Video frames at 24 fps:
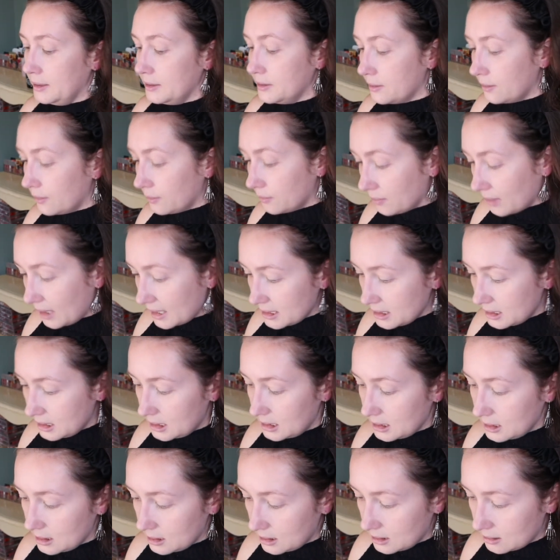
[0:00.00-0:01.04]
So the rest
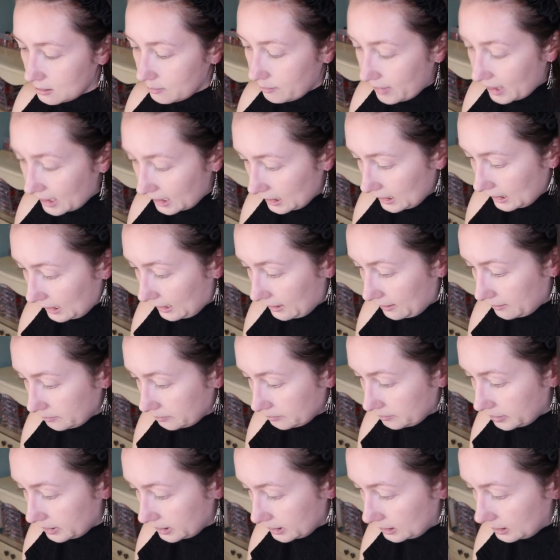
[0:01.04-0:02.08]
is makeup,
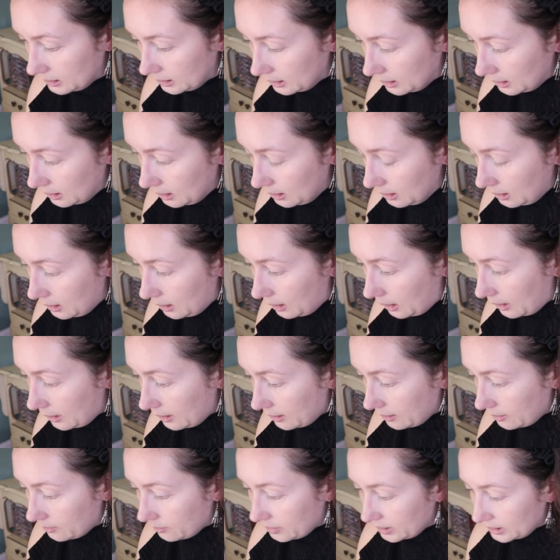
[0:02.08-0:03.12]

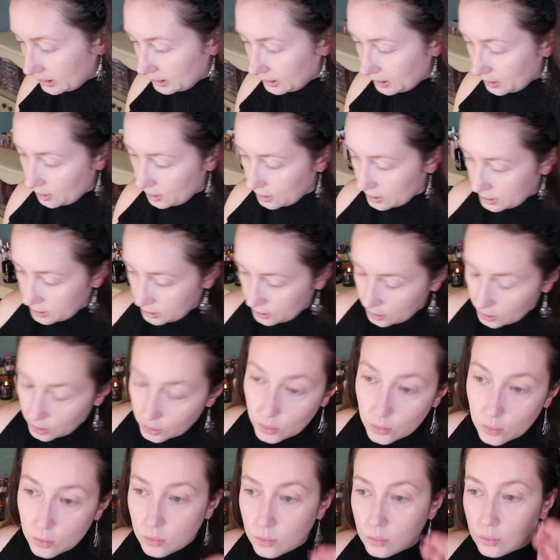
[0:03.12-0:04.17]
but there's
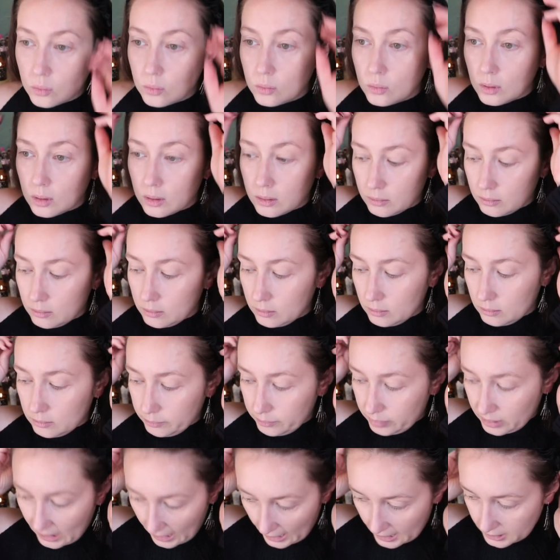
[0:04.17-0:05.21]
no
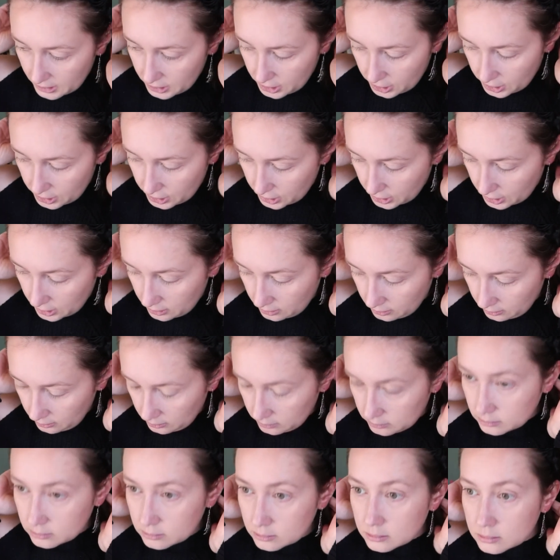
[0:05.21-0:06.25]
blush
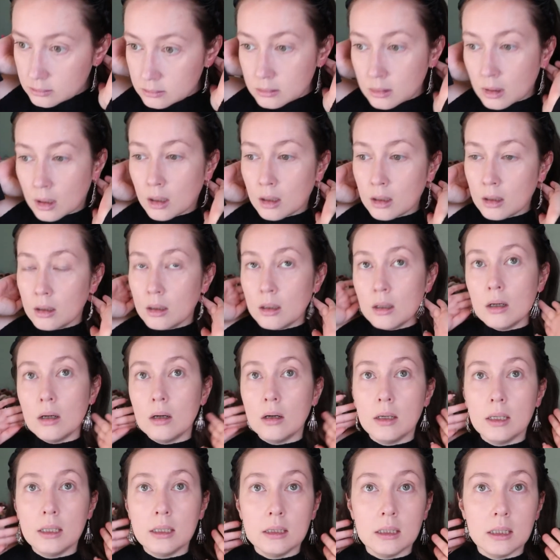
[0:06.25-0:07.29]

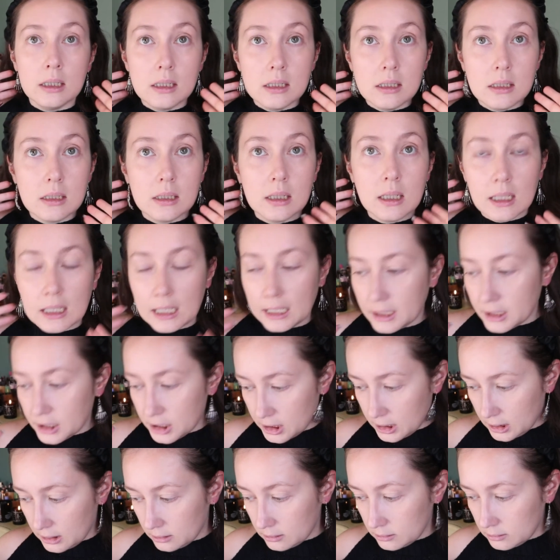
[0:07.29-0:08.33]
in this
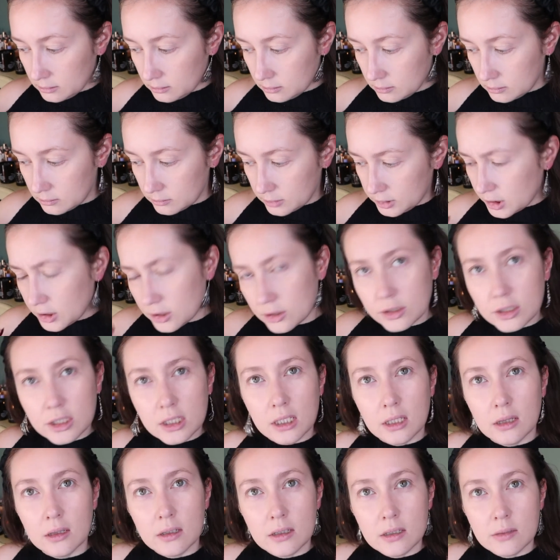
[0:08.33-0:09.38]
collection, which
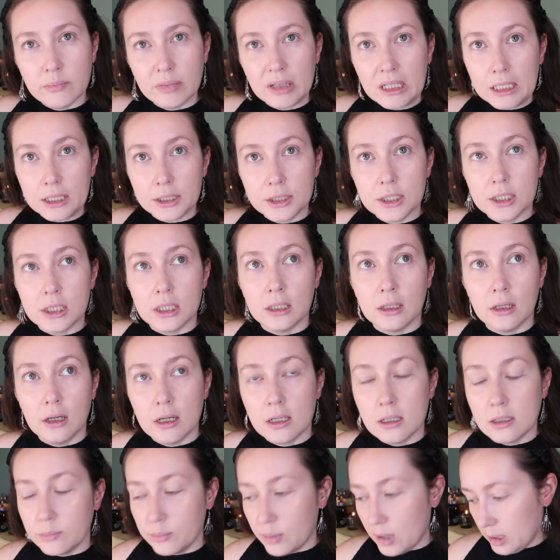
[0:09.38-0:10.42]
usually there's blush in
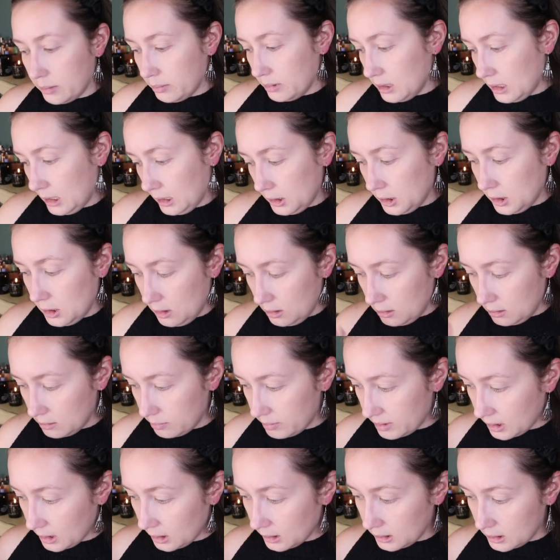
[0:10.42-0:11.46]
ColourPop collections,
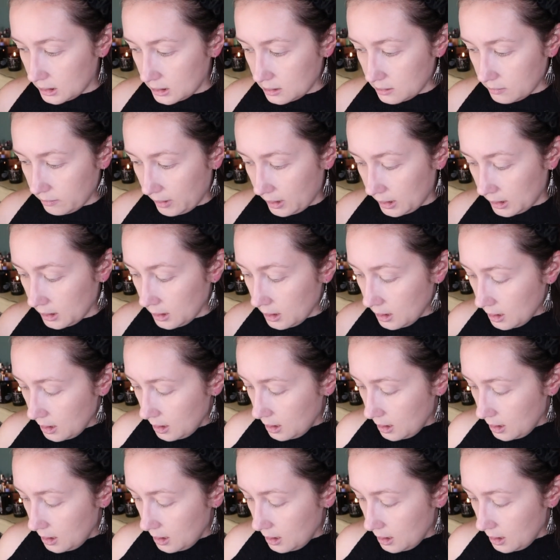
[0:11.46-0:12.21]
but not this one.